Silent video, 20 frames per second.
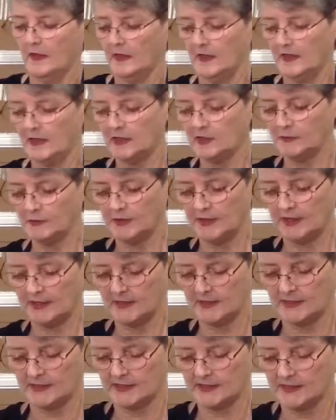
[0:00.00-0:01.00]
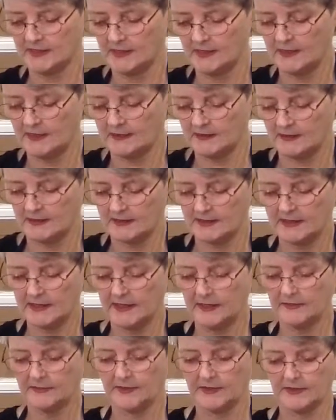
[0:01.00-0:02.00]
This one has a slight little
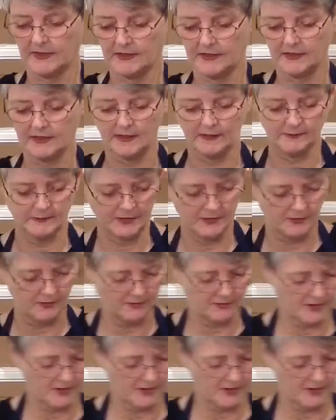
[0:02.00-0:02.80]
tear at the top, so I'm